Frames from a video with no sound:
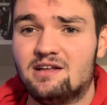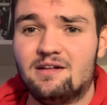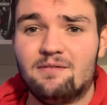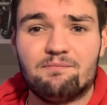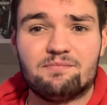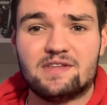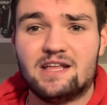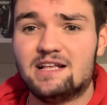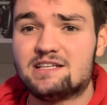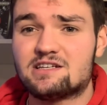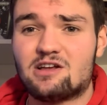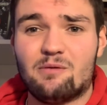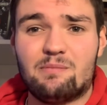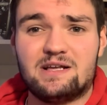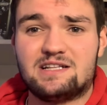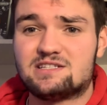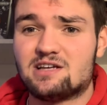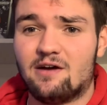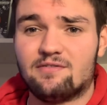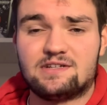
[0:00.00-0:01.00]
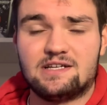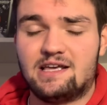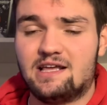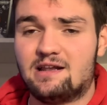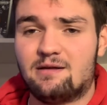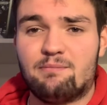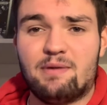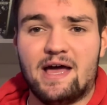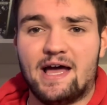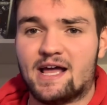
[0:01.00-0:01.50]
it's going to be tough to get it
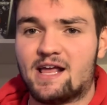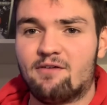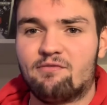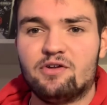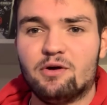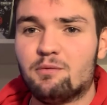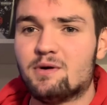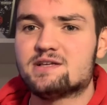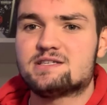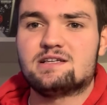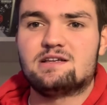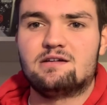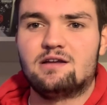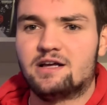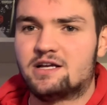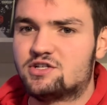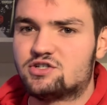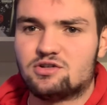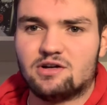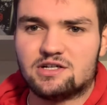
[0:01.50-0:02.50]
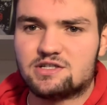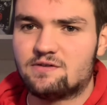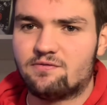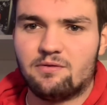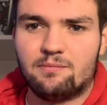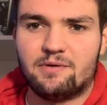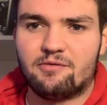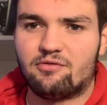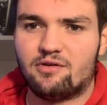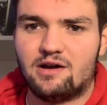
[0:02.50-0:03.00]
back. If there wasn't instruction from
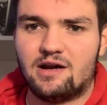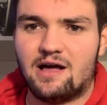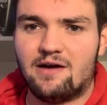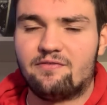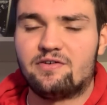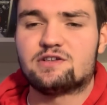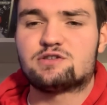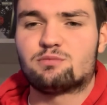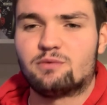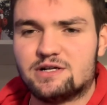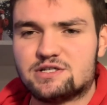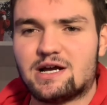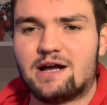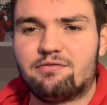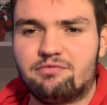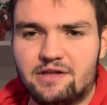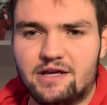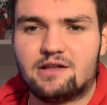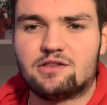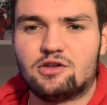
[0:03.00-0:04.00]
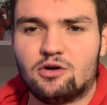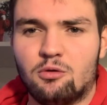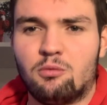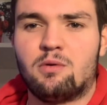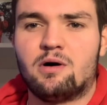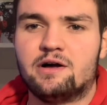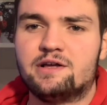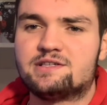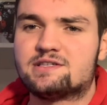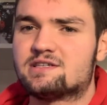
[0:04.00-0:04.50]
the front office, which I think there
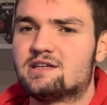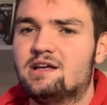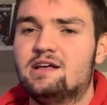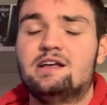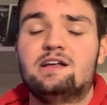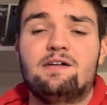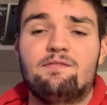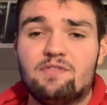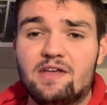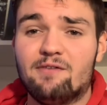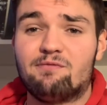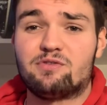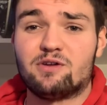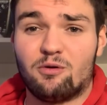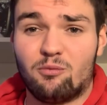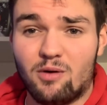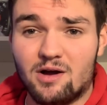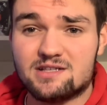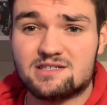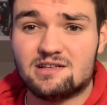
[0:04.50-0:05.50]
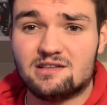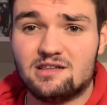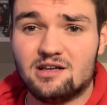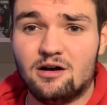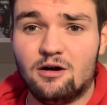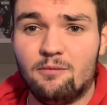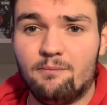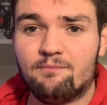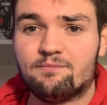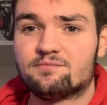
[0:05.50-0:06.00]
was, if there wasn't,
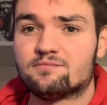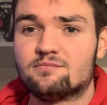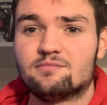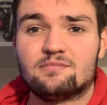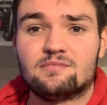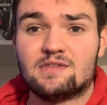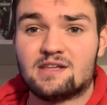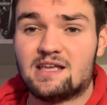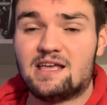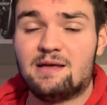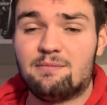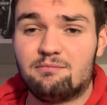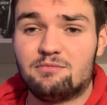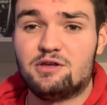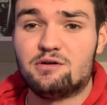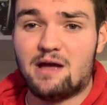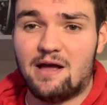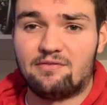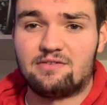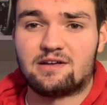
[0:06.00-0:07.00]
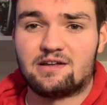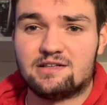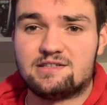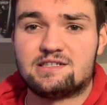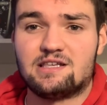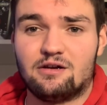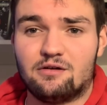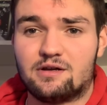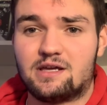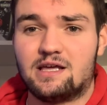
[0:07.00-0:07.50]
though, you have to
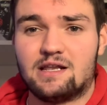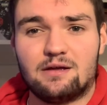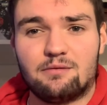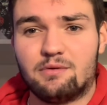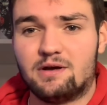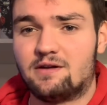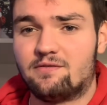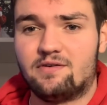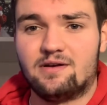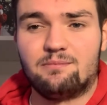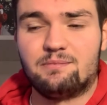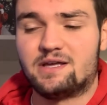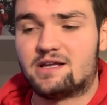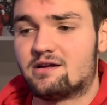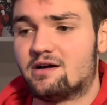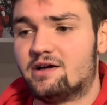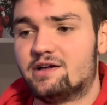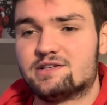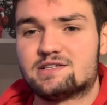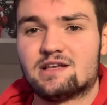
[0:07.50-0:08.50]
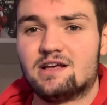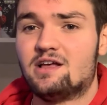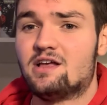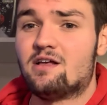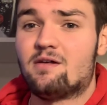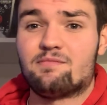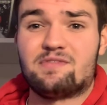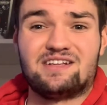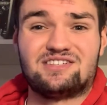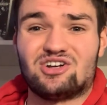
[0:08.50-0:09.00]
consider getting rid of him because
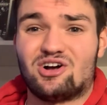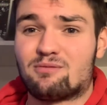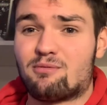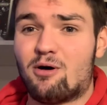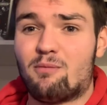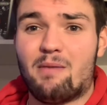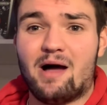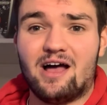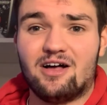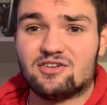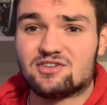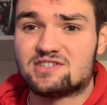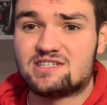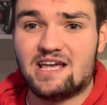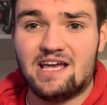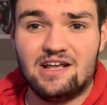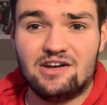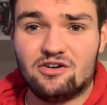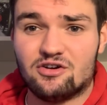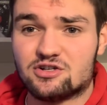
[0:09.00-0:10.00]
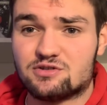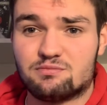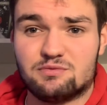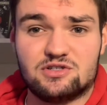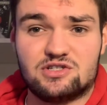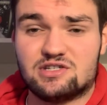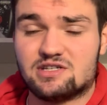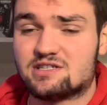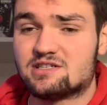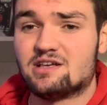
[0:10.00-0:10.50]
they talk about Miles Sanders
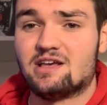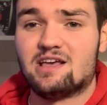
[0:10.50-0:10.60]
was